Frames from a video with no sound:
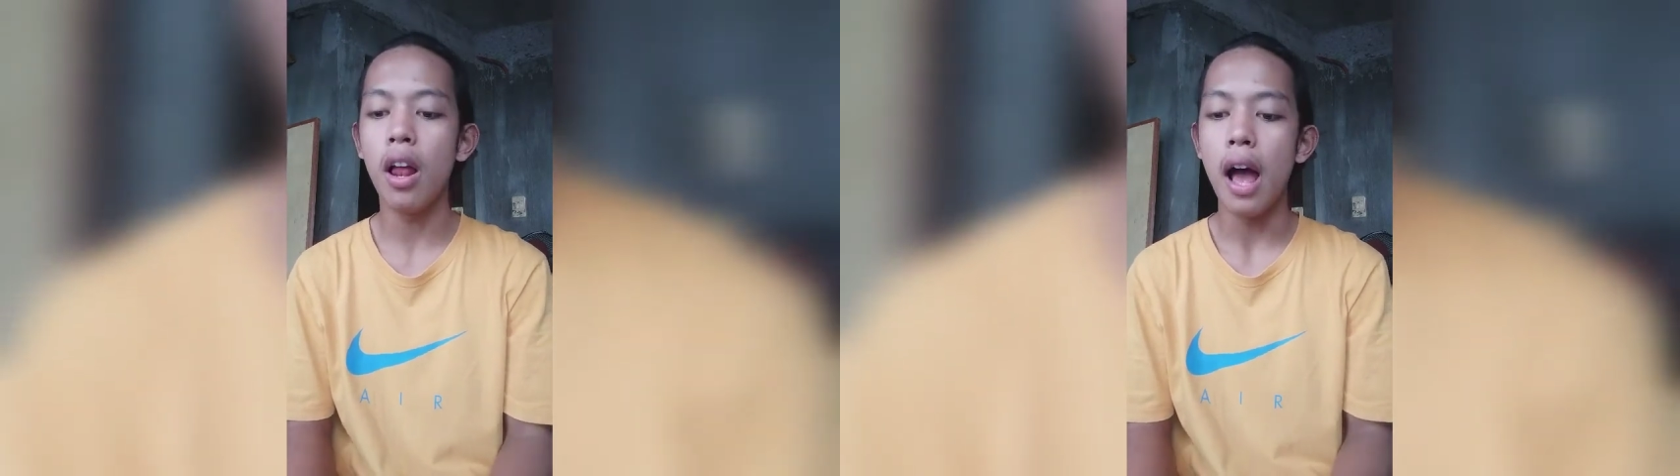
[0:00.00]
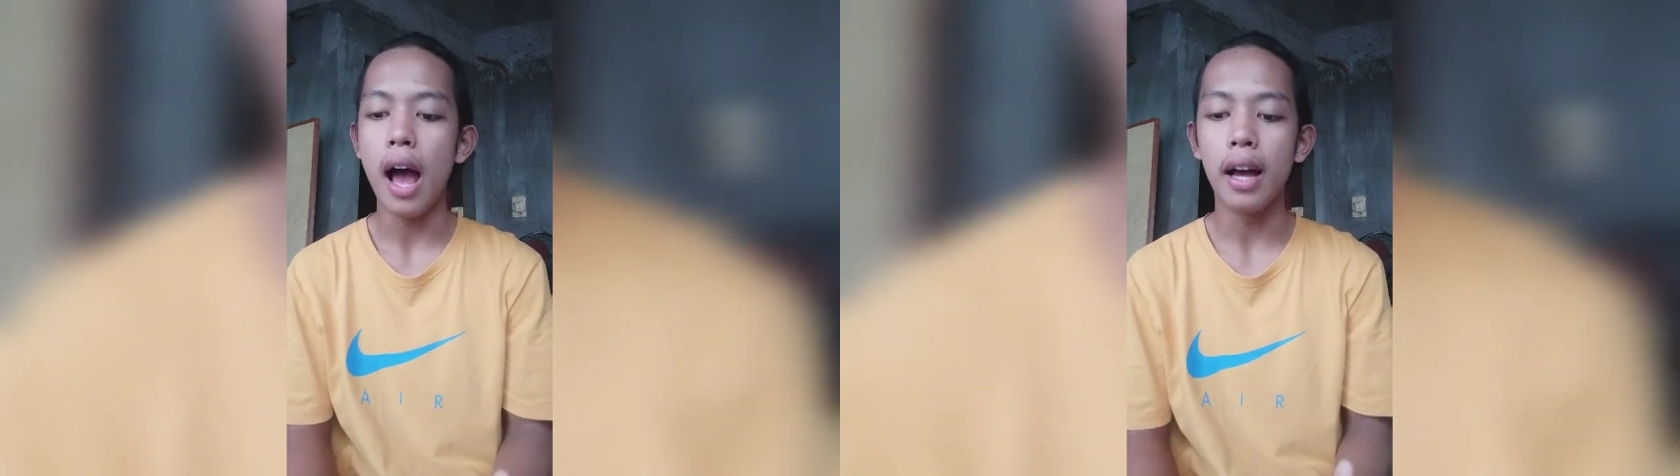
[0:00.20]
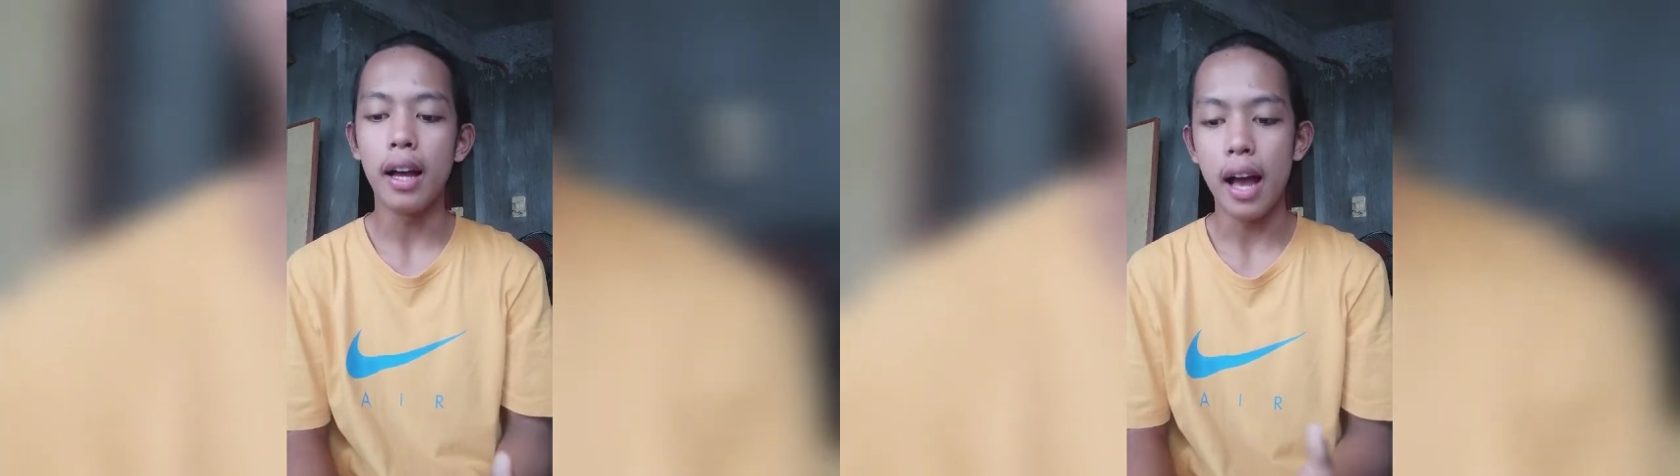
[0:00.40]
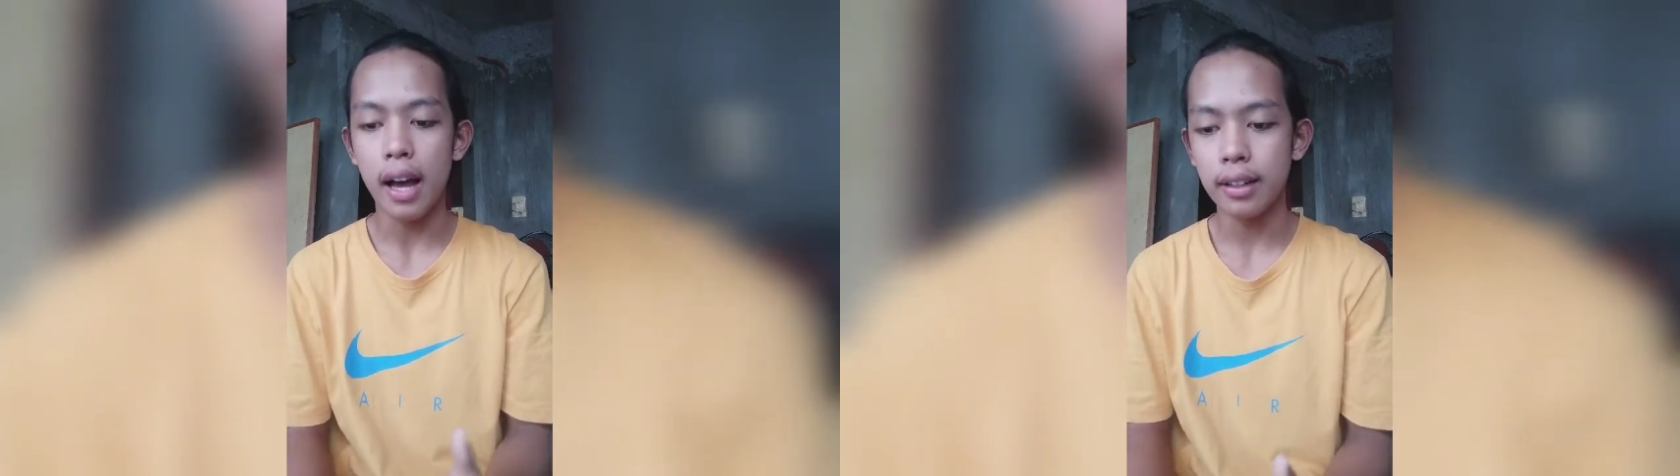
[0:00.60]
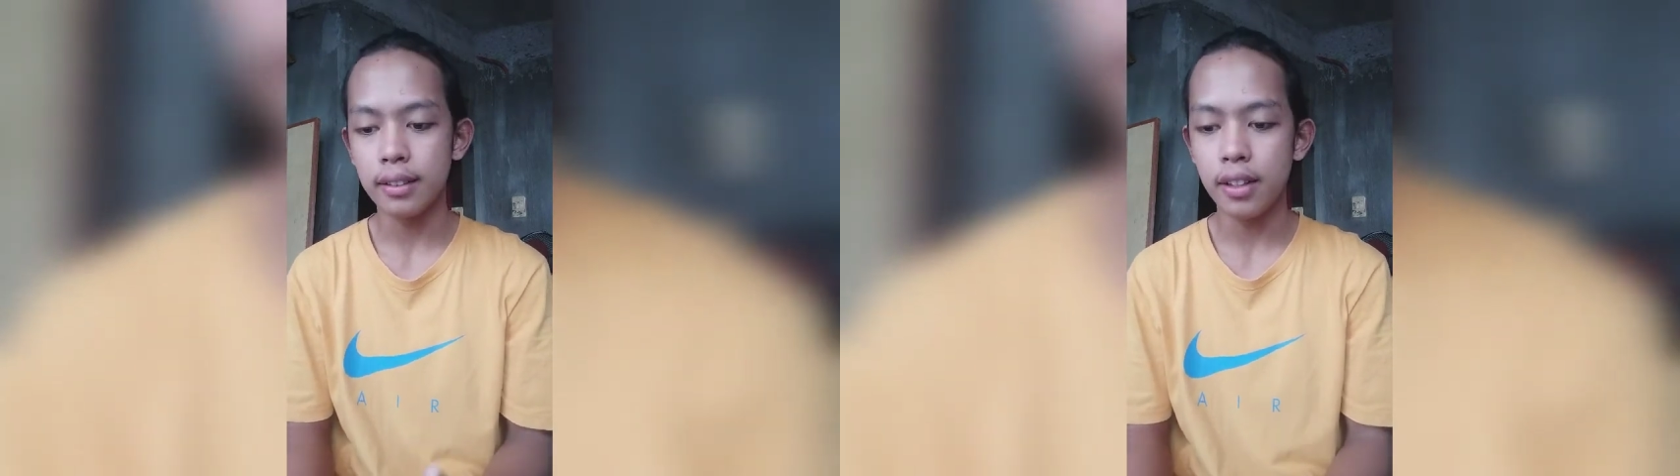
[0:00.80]
and good
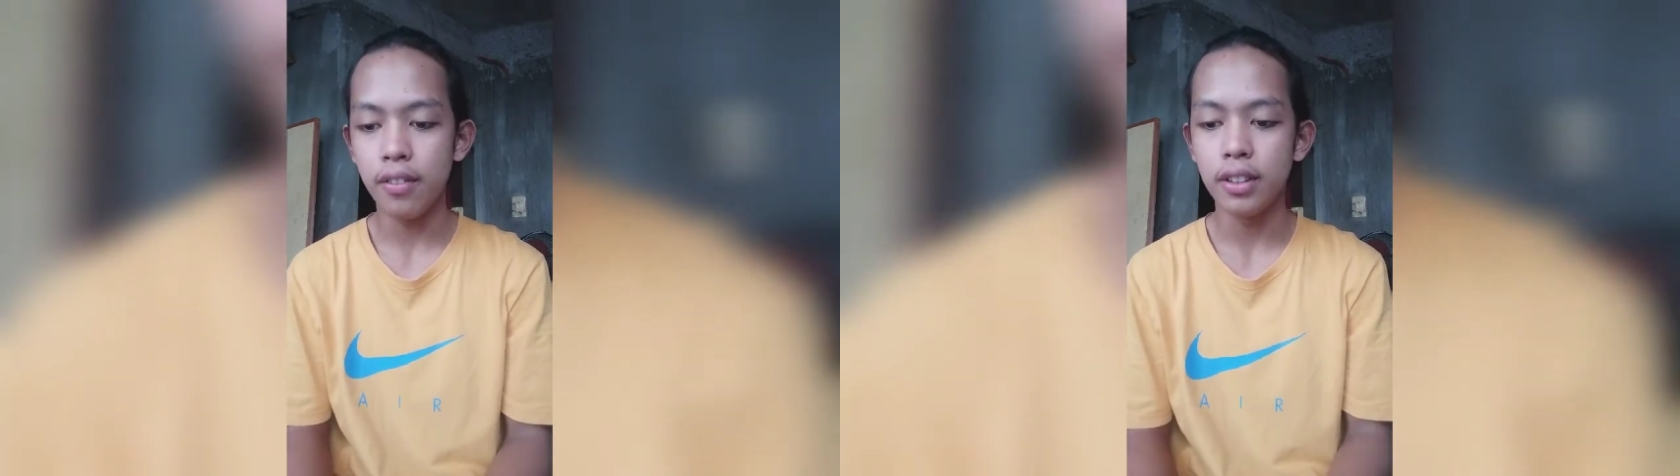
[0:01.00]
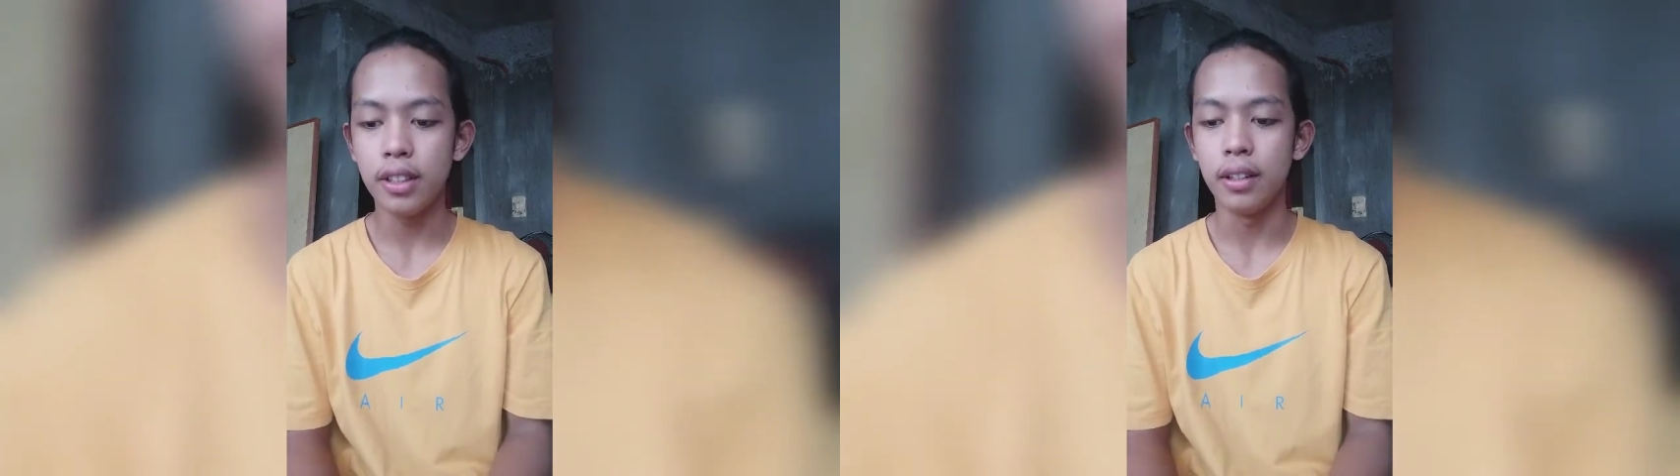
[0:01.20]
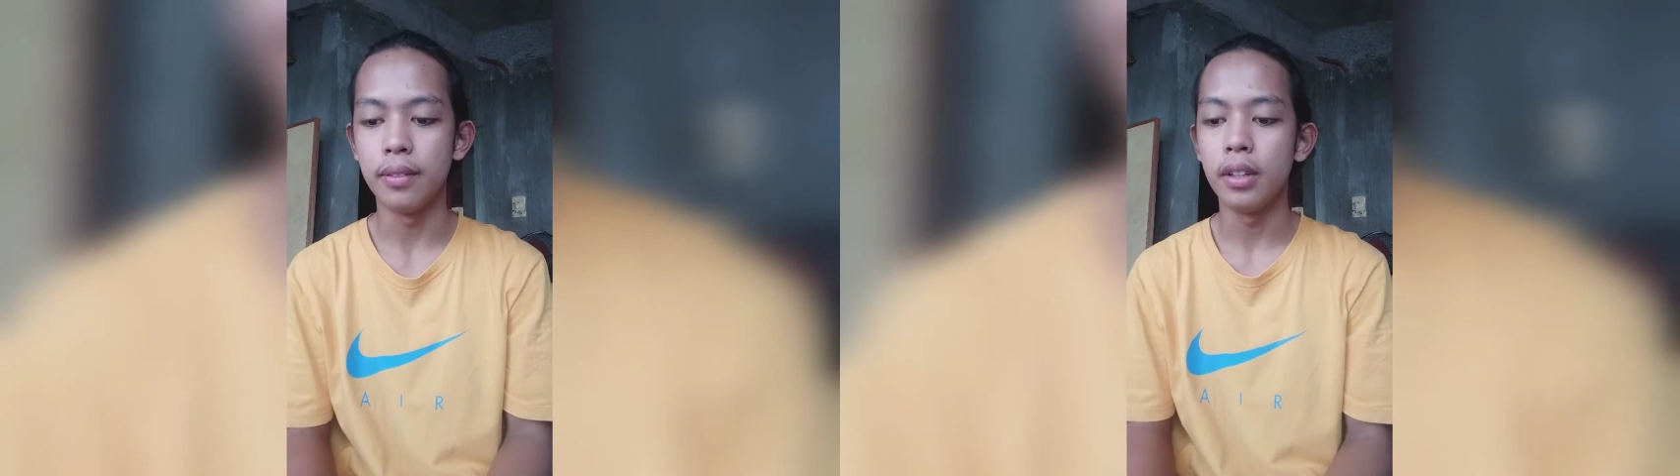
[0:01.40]
visual